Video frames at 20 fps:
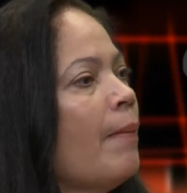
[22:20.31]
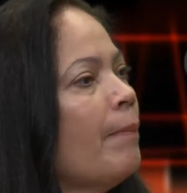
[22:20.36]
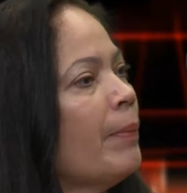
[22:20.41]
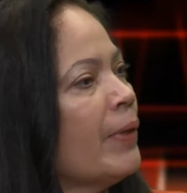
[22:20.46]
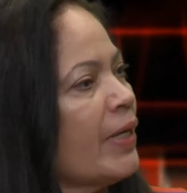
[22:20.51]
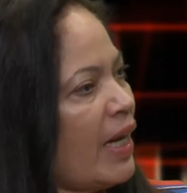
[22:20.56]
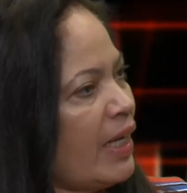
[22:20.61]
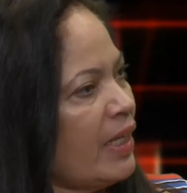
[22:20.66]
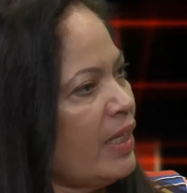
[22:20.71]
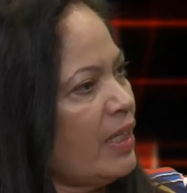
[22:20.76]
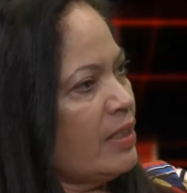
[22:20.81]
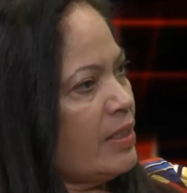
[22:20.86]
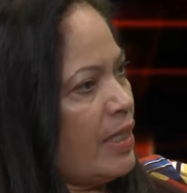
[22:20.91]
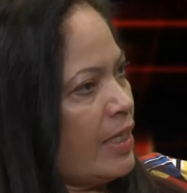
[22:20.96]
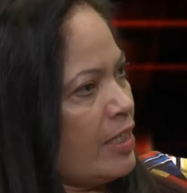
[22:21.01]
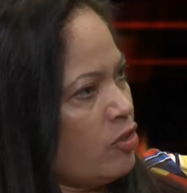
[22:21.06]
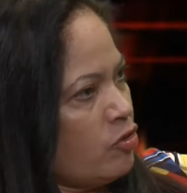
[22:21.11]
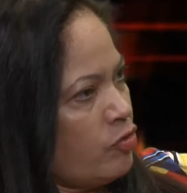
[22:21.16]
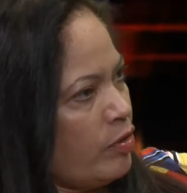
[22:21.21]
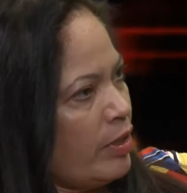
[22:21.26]
but I get
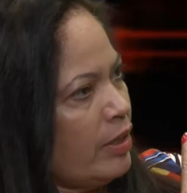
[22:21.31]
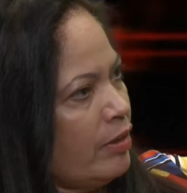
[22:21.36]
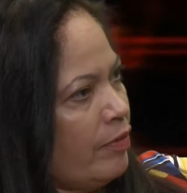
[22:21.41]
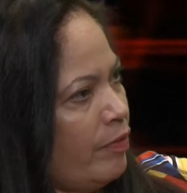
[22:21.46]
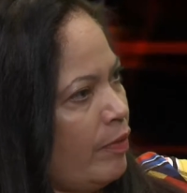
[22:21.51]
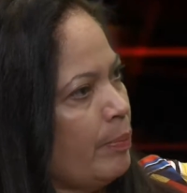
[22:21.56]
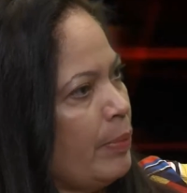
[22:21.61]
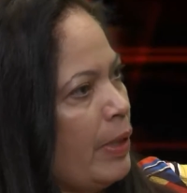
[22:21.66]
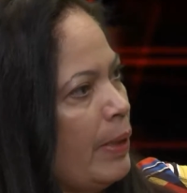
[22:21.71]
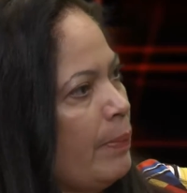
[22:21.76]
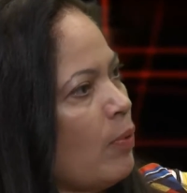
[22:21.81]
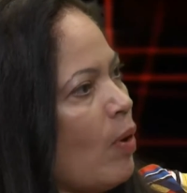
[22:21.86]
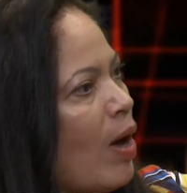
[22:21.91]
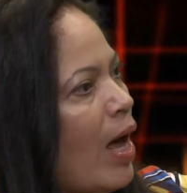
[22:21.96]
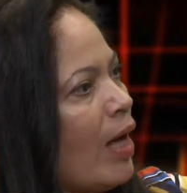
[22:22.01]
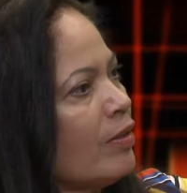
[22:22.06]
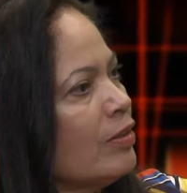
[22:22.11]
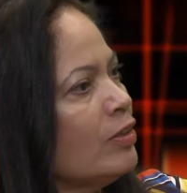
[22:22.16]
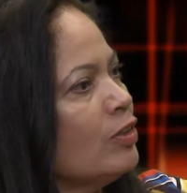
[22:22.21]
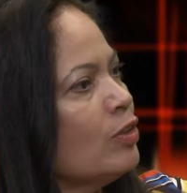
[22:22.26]
that strength from people
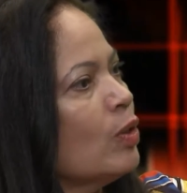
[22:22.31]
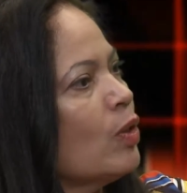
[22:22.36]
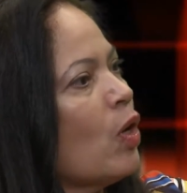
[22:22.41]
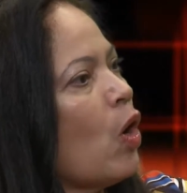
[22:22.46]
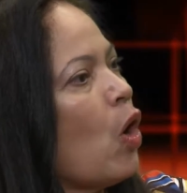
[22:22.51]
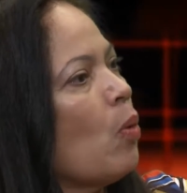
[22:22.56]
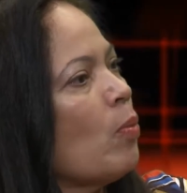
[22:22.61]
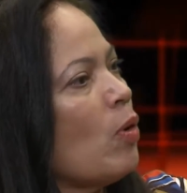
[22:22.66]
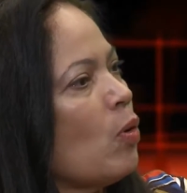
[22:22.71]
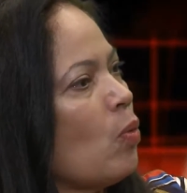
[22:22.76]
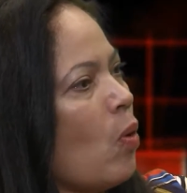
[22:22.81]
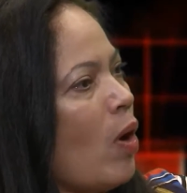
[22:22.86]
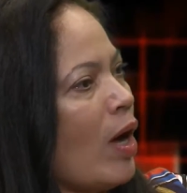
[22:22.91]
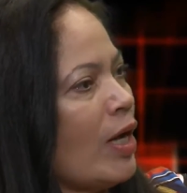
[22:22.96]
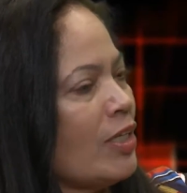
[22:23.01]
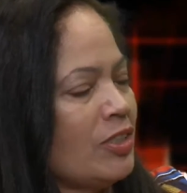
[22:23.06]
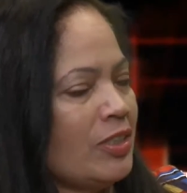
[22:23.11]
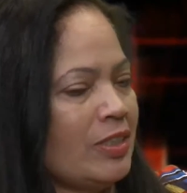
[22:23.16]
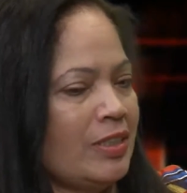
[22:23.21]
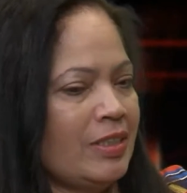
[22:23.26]
out in Tacoma,
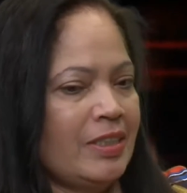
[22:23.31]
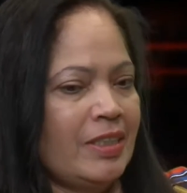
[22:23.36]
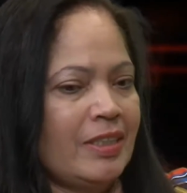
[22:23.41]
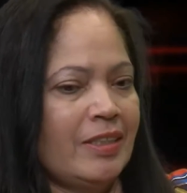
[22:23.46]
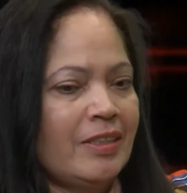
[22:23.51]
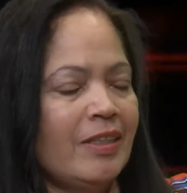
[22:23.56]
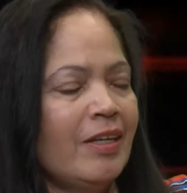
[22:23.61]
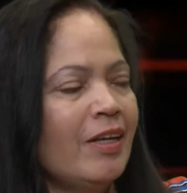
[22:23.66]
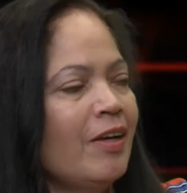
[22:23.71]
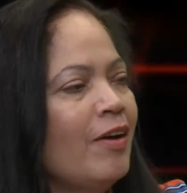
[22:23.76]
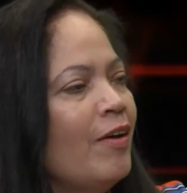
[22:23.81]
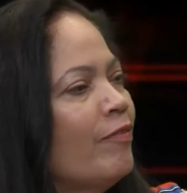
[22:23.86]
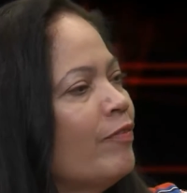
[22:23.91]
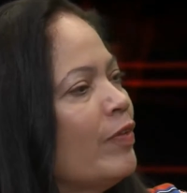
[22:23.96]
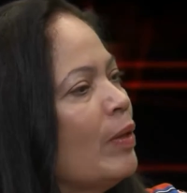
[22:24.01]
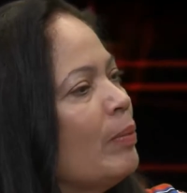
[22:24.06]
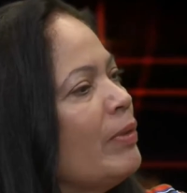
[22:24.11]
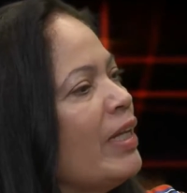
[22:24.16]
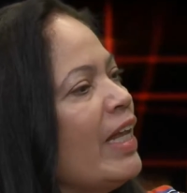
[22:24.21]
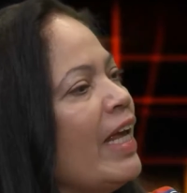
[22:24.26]
Washington,
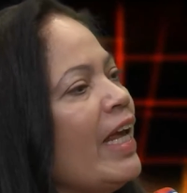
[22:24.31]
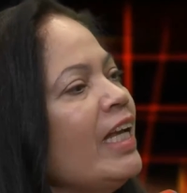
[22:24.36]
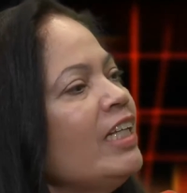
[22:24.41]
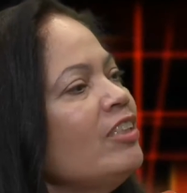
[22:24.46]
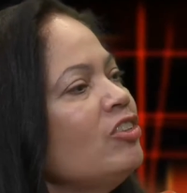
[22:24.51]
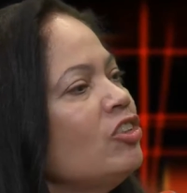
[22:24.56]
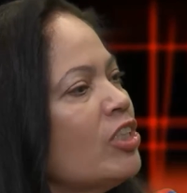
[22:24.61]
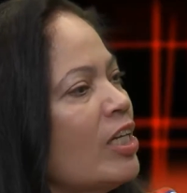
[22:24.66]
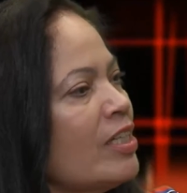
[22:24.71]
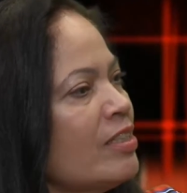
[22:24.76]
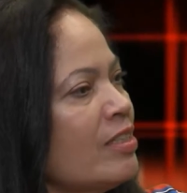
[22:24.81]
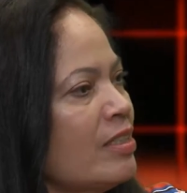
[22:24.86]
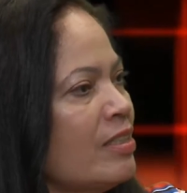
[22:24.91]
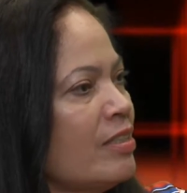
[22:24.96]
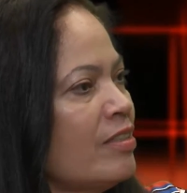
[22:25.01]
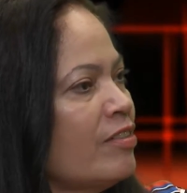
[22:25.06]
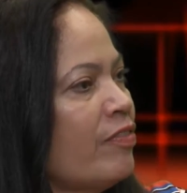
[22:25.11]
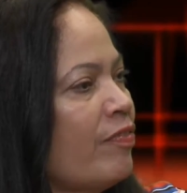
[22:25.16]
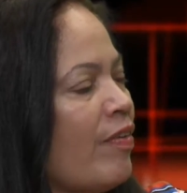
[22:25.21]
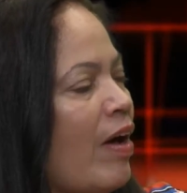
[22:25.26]
from Lane
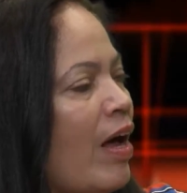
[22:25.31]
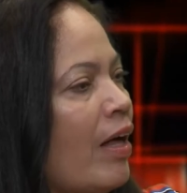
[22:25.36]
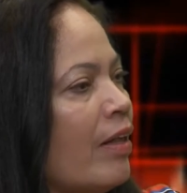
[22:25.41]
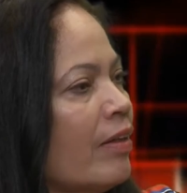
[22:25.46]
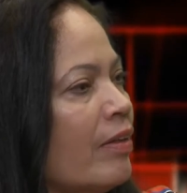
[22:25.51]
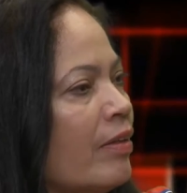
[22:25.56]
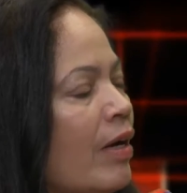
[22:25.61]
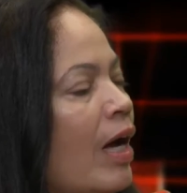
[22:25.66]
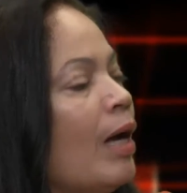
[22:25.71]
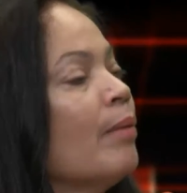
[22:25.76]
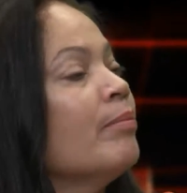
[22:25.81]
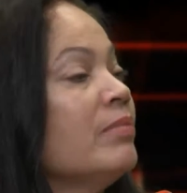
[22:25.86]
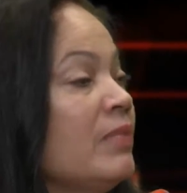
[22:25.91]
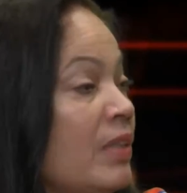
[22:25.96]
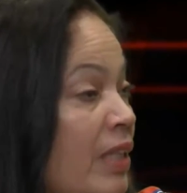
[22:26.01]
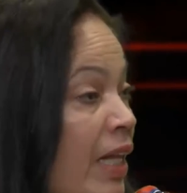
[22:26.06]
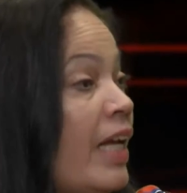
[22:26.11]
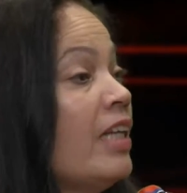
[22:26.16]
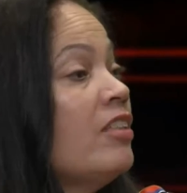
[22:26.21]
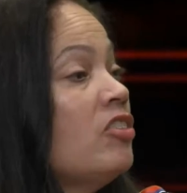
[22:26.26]
Justin's father,
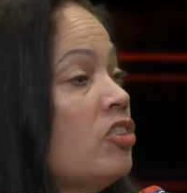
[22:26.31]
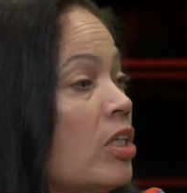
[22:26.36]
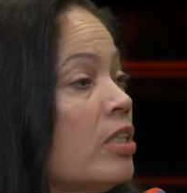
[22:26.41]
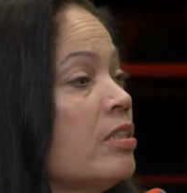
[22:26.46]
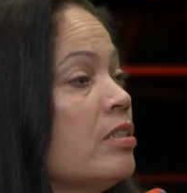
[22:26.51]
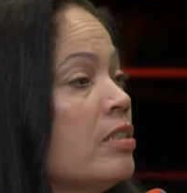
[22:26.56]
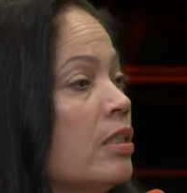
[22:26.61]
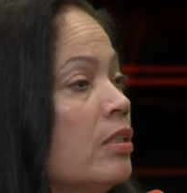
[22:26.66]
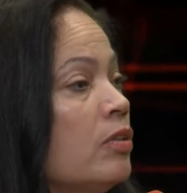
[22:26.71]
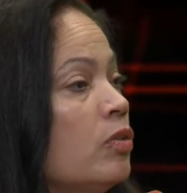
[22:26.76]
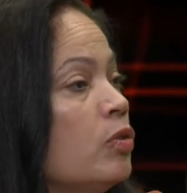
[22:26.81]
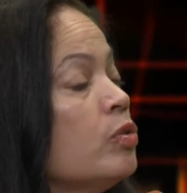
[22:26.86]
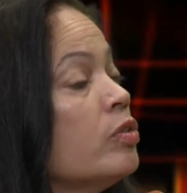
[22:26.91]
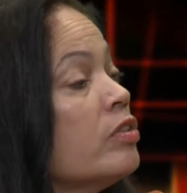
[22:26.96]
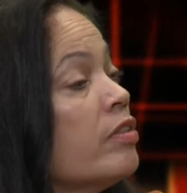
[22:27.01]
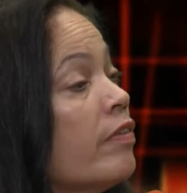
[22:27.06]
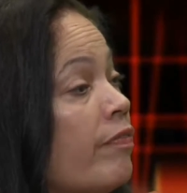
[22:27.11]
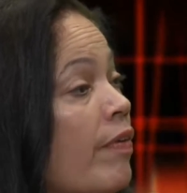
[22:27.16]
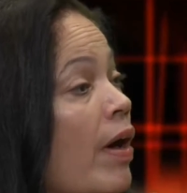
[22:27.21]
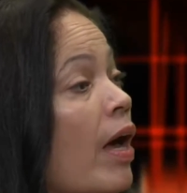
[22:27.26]
Lane Justin, who's
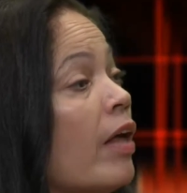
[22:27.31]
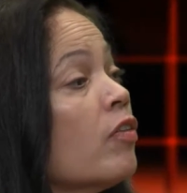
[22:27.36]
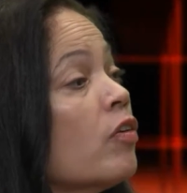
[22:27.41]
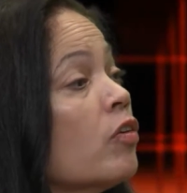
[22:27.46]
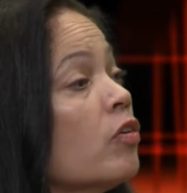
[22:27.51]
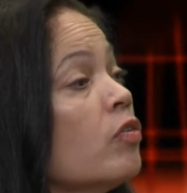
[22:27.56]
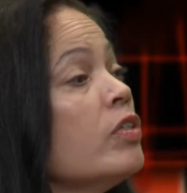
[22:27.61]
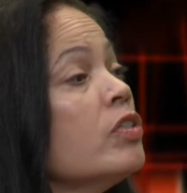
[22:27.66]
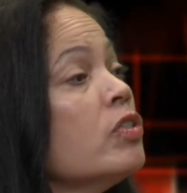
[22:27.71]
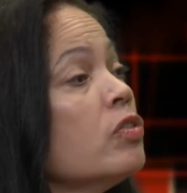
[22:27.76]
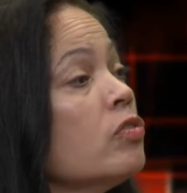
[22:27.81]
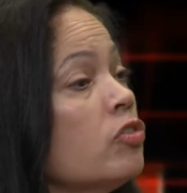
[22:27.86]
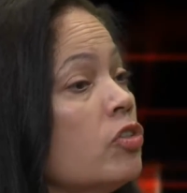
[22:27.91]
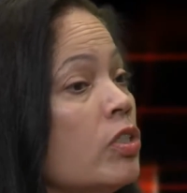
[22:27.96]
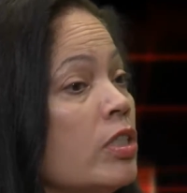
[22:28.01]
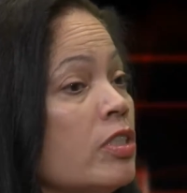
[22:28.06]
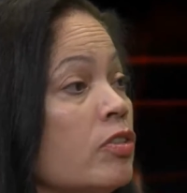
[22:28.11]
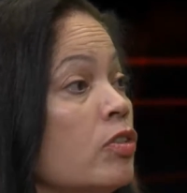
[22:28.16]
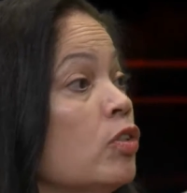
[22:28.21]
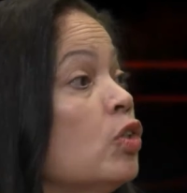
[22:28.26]
the father of Crystal
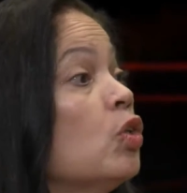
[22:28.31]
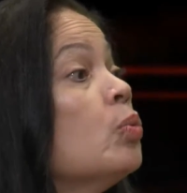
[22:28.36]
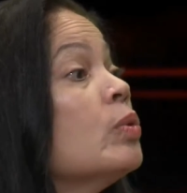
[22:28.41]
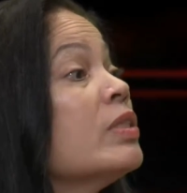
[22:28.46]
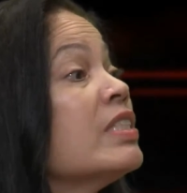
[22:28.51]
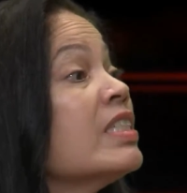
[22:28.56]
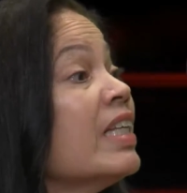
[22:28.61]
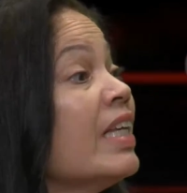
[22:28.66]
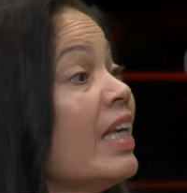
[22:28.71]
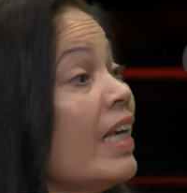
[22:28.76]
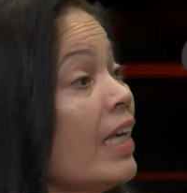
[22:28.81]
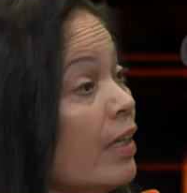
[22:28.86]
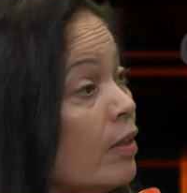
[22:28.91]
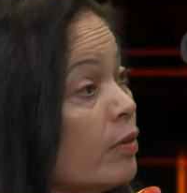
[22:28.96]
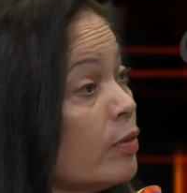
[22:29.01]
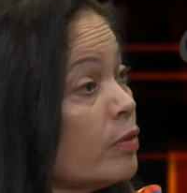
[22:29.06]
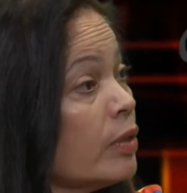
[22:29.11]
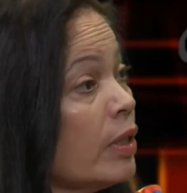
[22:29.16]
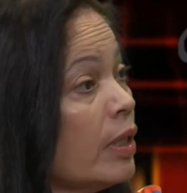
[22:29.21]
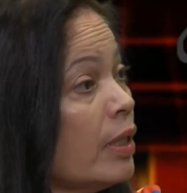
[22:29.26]
Justin, who was
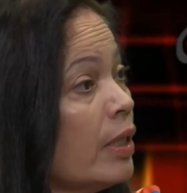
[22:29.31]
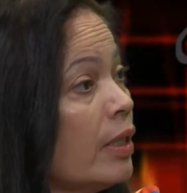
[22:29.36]
killed.